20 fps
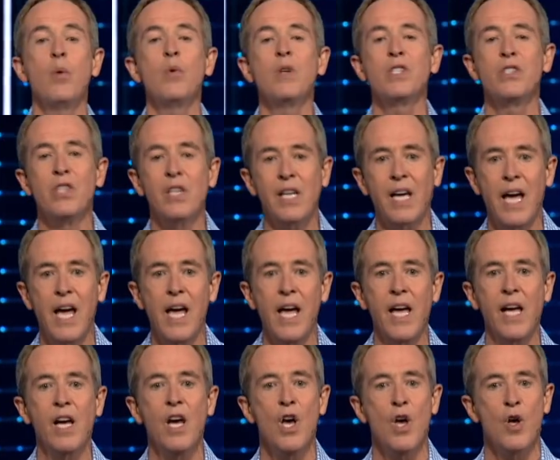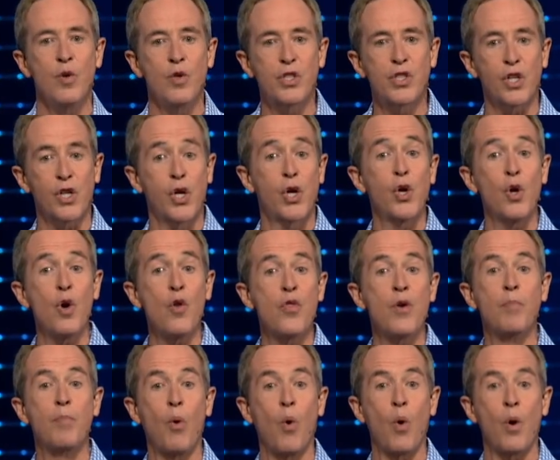was the king who secured
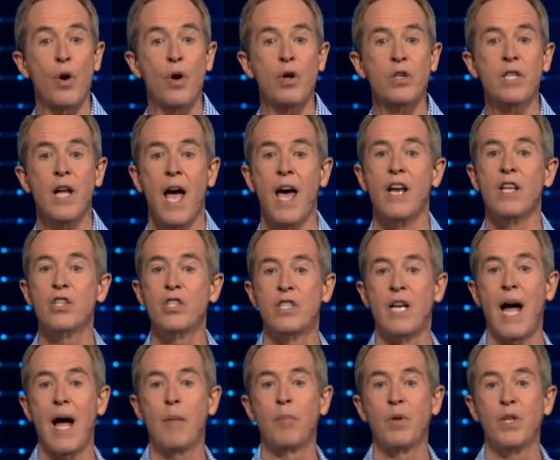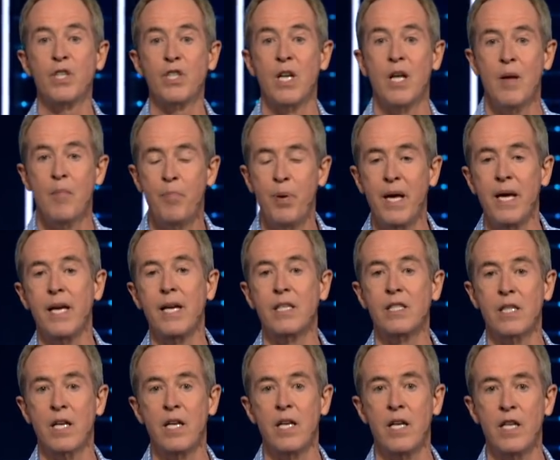the borders and established
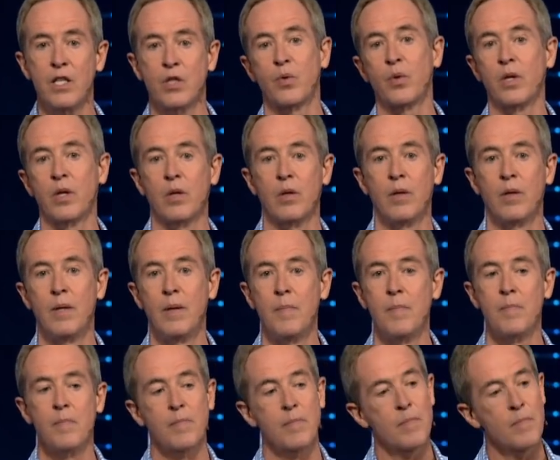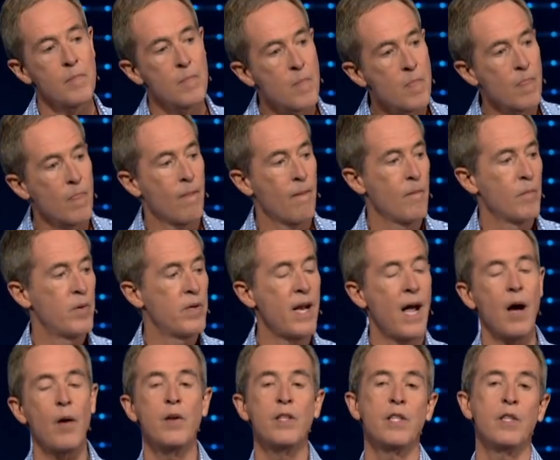peace in Israel. But
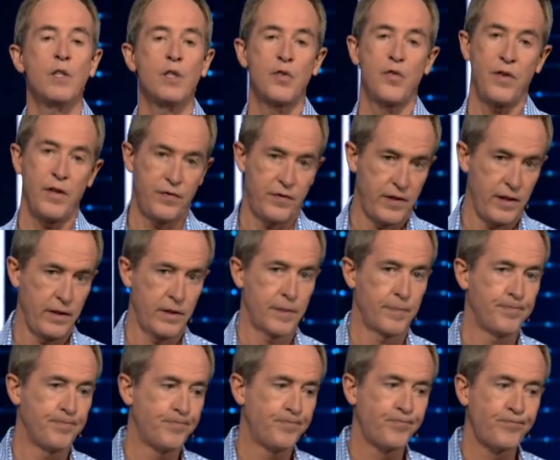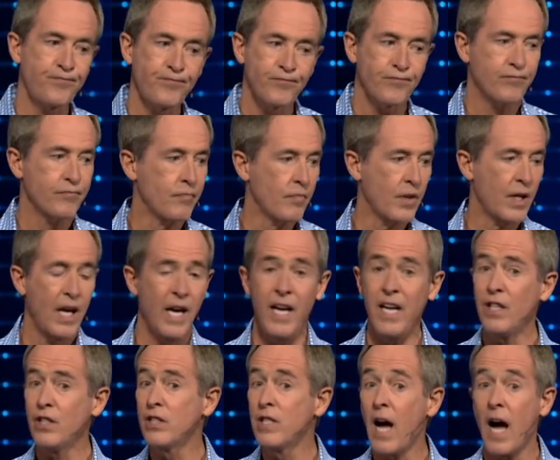now he's in his 50s.
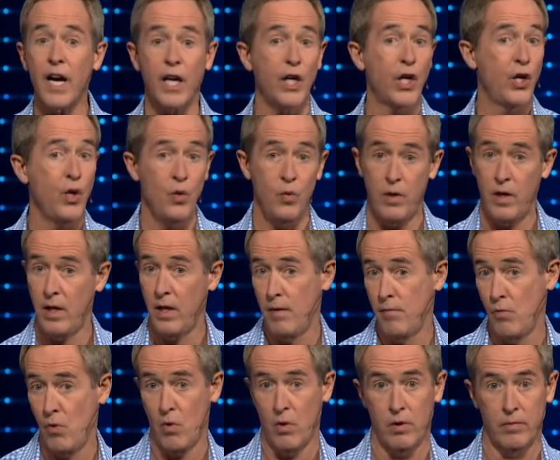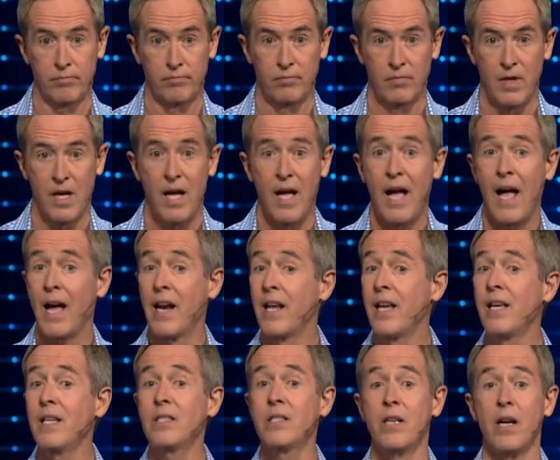He's not cute anymore, and
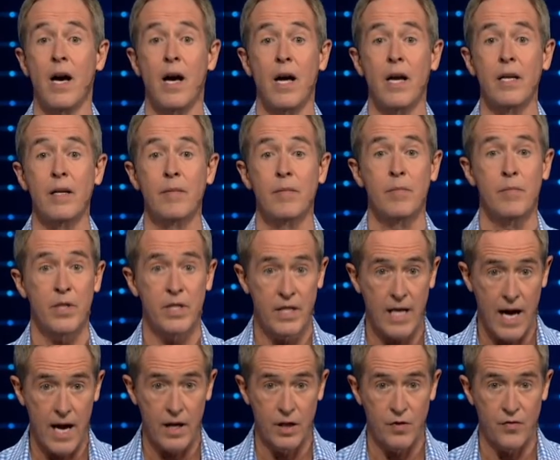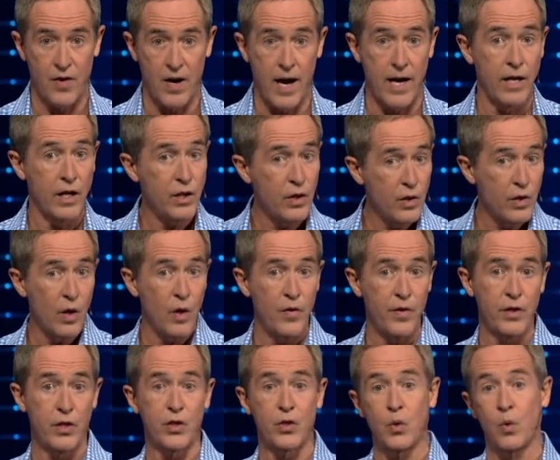he's not satisfied. And you know
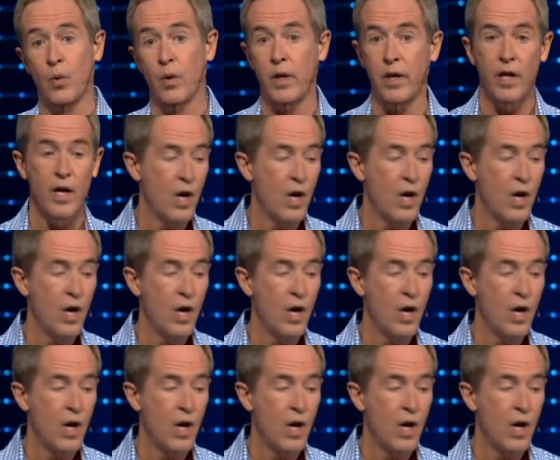this story.